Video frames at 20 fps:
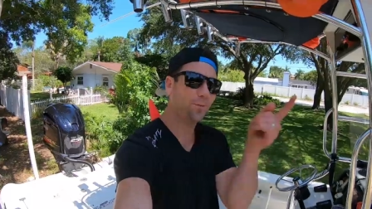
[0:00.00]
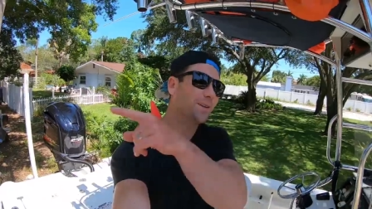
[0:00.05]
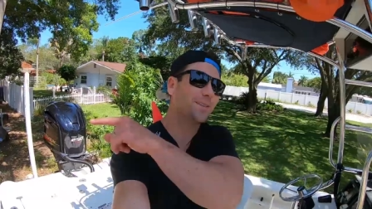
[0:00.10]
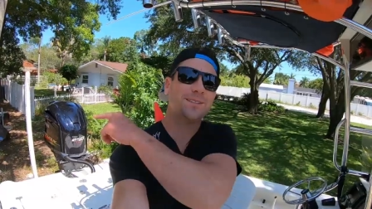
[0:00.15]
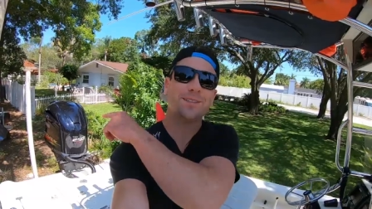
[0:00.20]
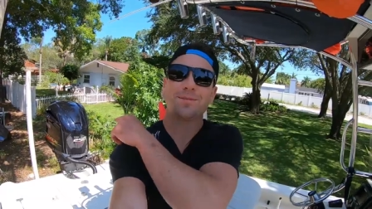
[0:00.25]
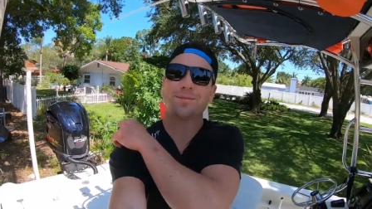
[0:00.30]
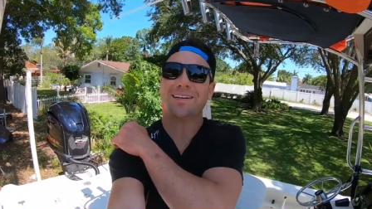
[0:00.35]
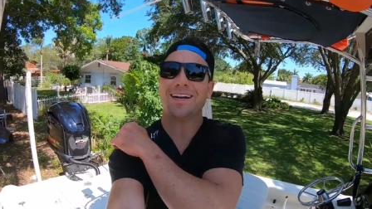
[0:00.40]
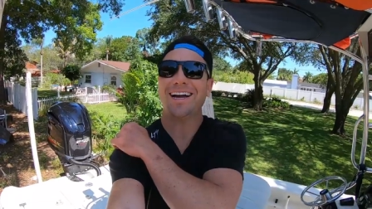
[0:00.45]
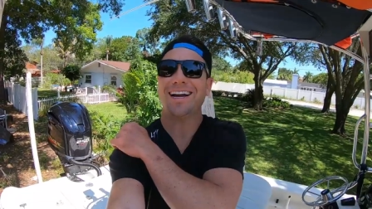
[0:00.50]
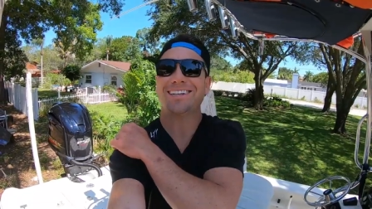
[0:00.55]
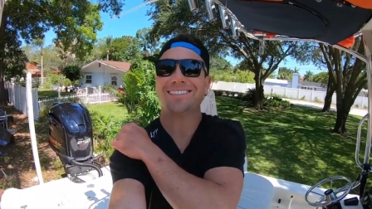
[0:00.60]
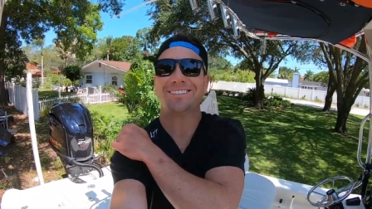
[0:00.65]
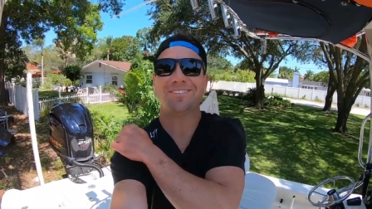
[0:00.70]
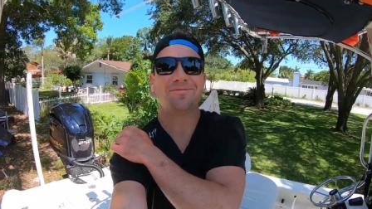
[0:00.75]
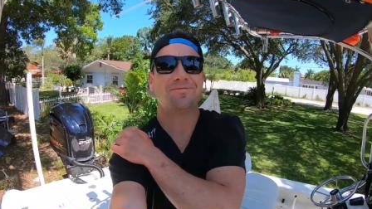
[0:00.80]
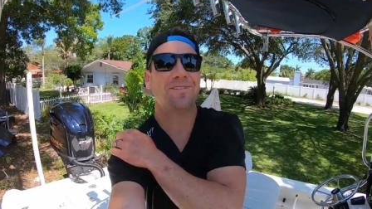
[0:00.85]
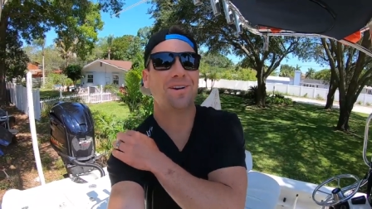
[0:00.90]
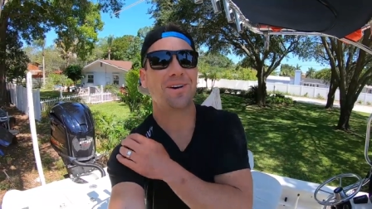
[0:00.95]
what is up
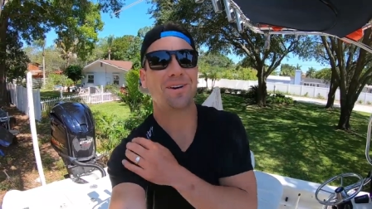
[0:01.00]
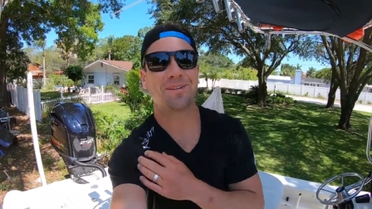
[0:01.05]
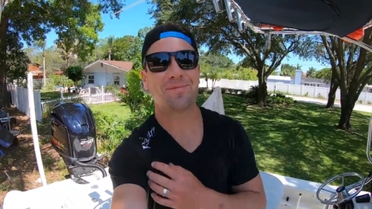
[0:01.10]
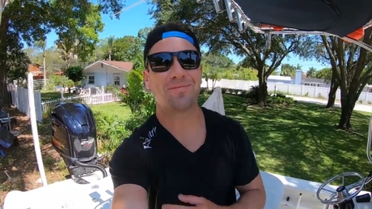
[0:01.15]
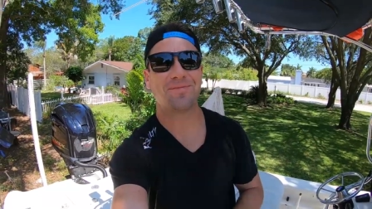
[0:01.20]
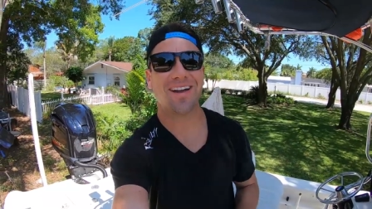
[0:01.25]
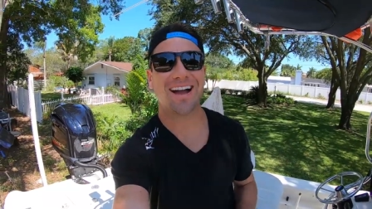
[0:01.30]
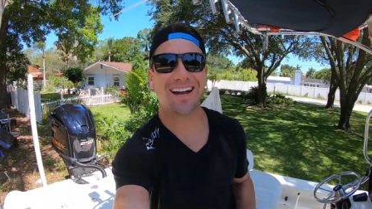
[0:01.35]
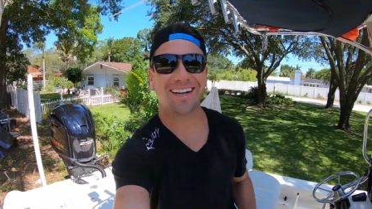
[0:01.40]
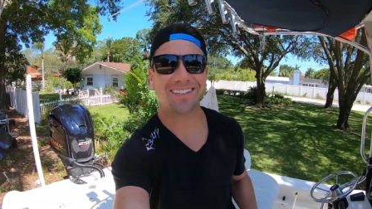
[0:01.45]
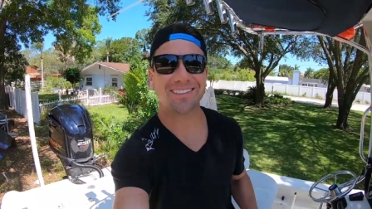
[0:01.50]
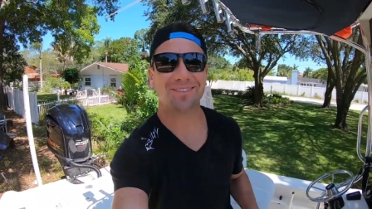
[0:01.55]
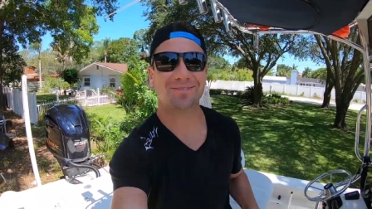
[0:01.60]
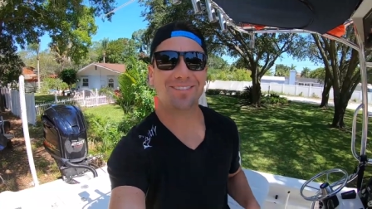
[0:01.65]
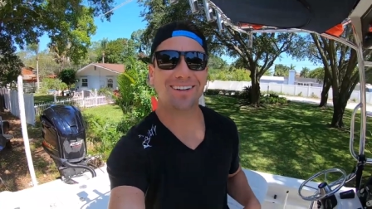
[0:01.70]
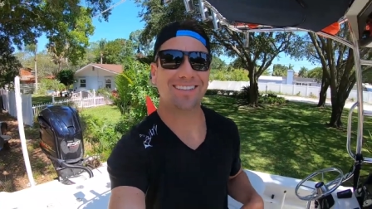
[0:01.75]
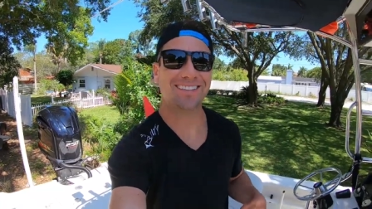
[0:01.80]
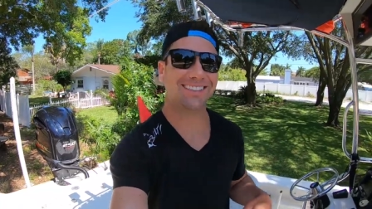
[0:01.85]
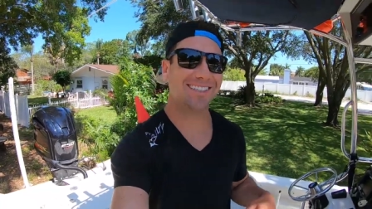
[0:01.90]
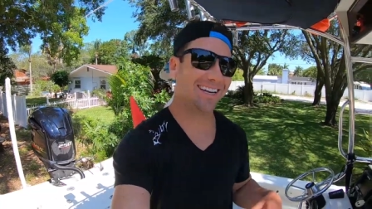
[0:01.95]
guys, and welcome back to
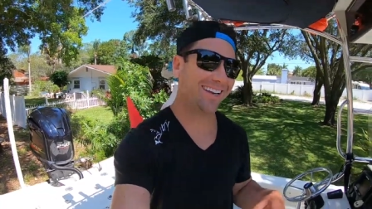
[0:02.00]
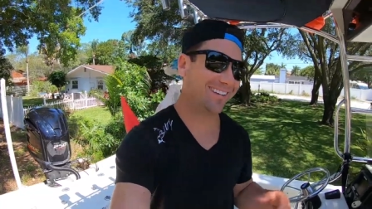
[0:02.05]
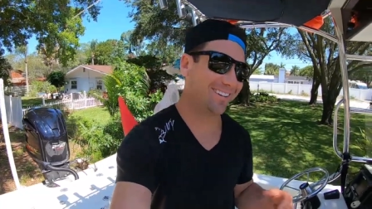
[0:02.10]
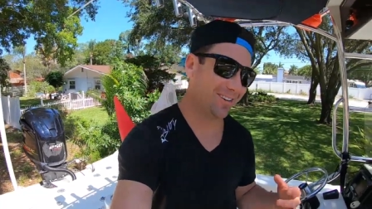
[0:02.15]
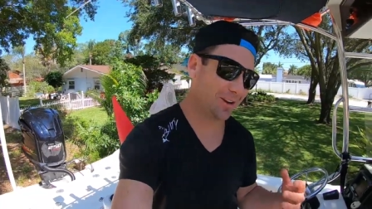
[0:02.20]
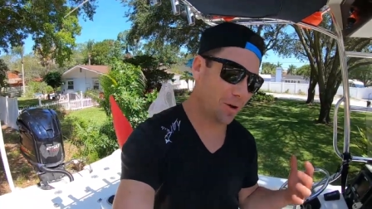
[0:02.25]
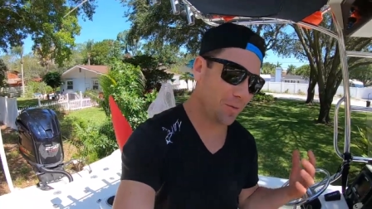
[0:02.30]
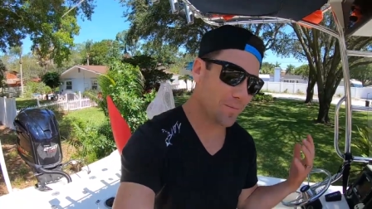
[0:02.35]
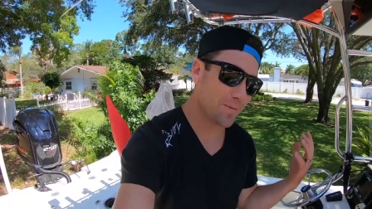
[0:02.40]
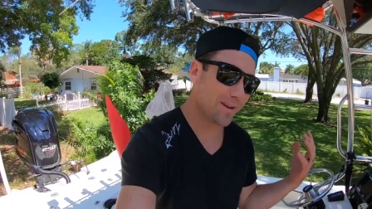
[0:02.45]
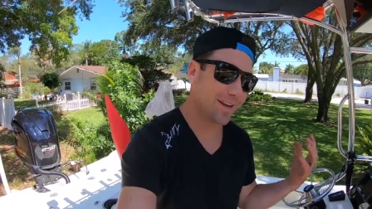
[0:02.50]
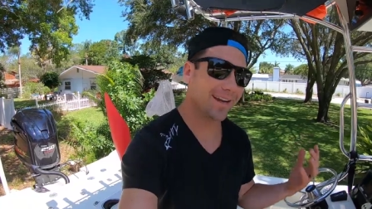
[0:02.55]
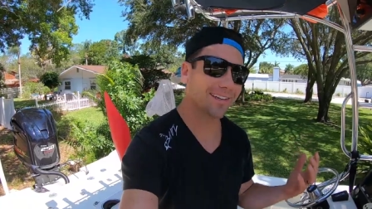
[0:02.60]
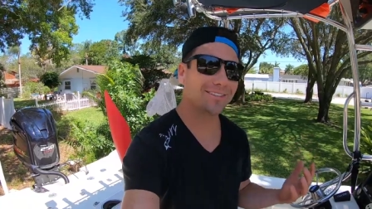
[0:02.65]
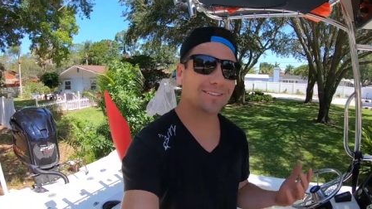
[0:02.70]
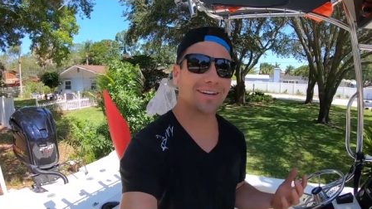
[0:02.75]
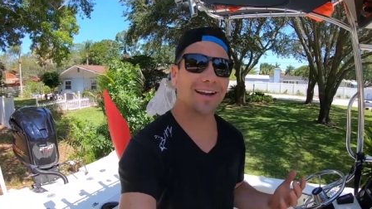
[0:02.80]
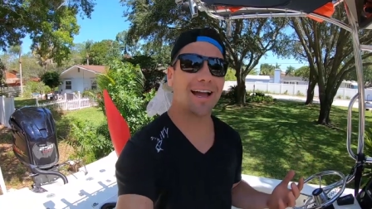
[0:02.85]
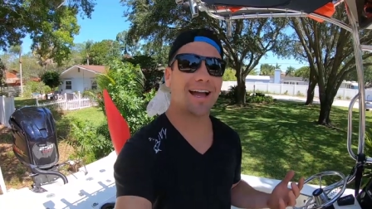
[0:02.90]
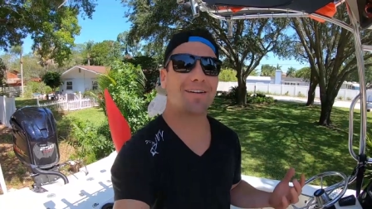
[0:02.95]
my channel. Hope you
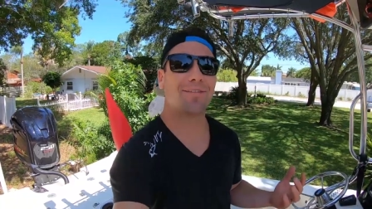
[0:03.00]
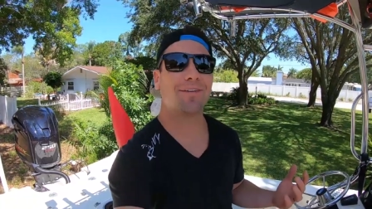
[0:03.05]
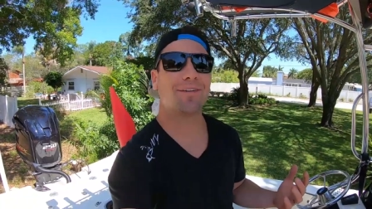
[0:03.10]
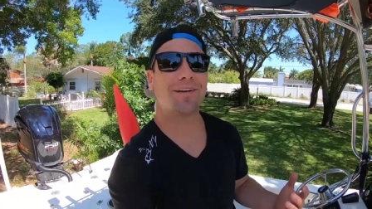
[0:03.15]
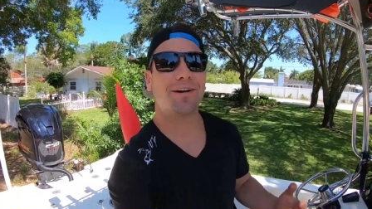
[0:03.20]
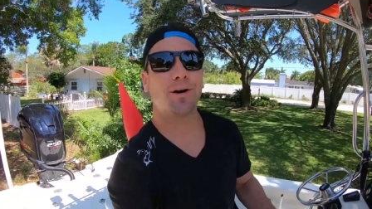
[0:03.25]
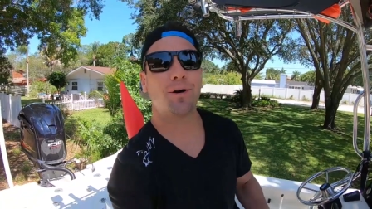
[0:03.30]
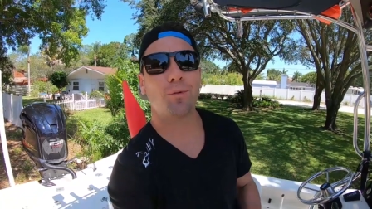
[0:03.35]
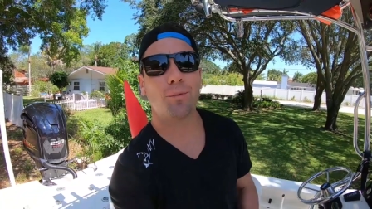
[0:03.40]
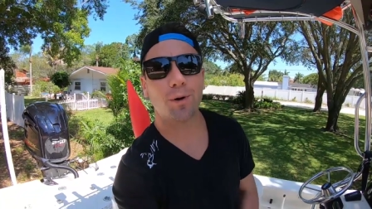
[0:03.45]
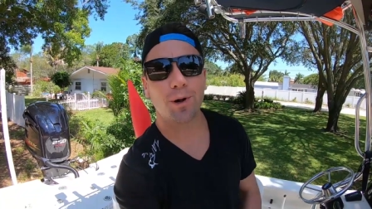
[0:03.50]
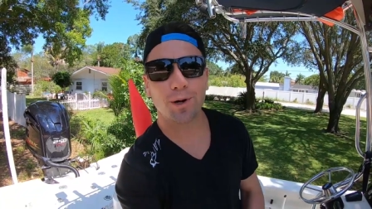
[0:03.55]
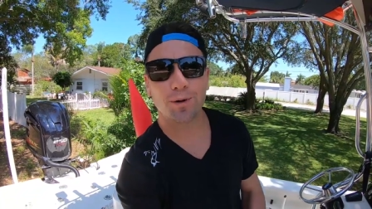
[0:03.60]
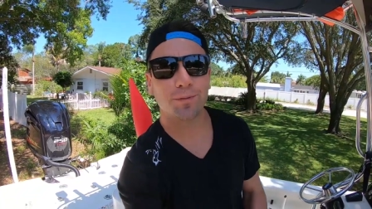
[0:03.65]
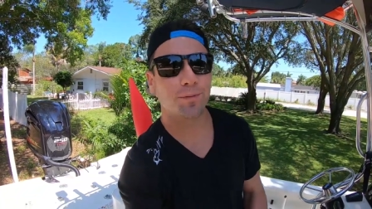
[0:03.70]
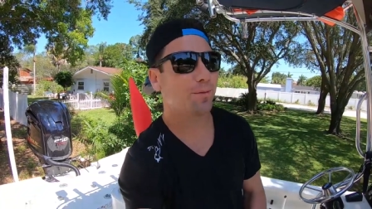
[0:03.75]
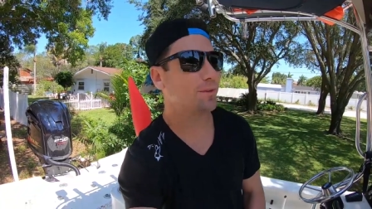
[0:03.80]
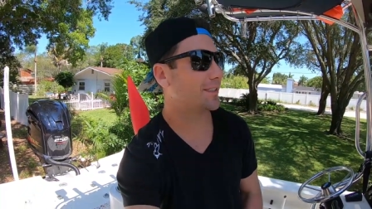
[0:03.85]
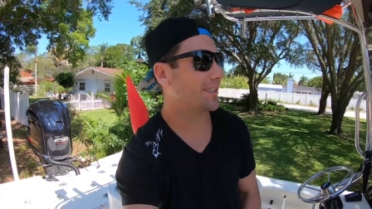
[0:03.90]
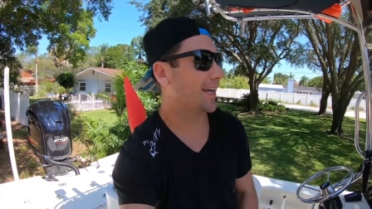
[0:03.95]
guys are having a
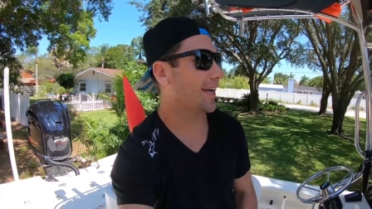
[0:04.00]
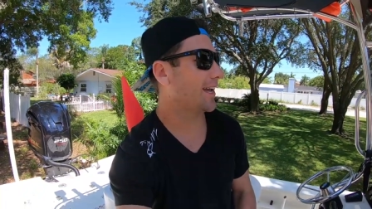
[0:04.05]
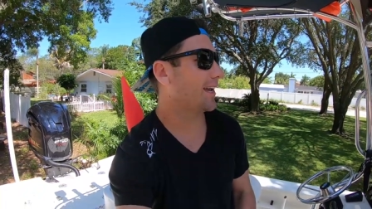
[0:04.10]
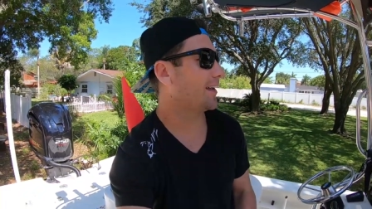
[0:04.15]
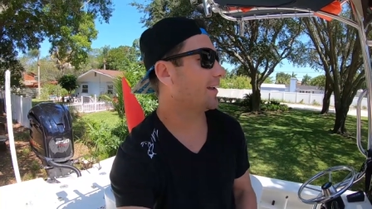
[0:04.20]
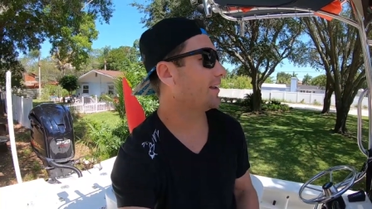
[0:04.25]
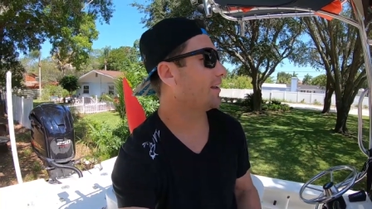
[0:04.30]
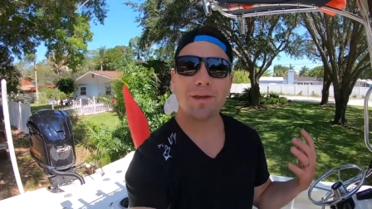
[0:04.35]
wonderful day.